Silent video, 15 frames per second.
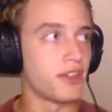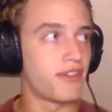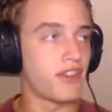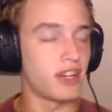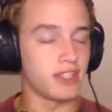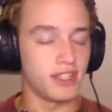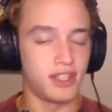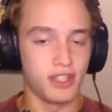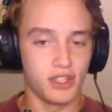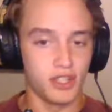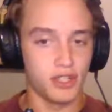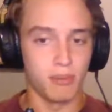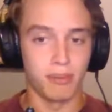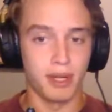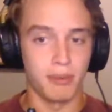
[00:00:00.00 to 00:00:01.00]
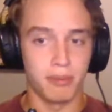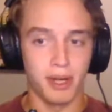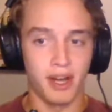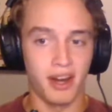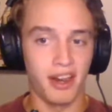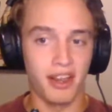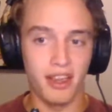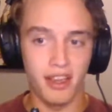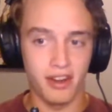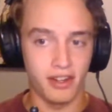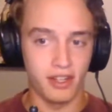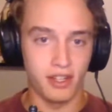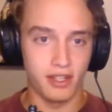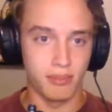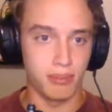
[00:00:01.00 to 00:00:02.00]
the fact that he's just a big body and
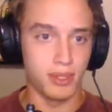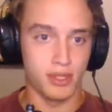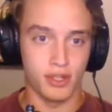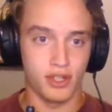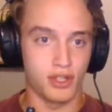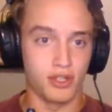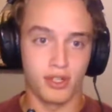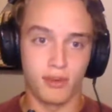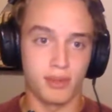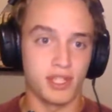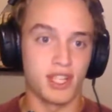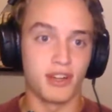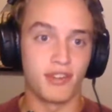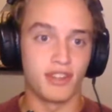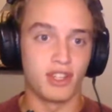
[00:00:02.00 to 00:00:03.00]
he positions himself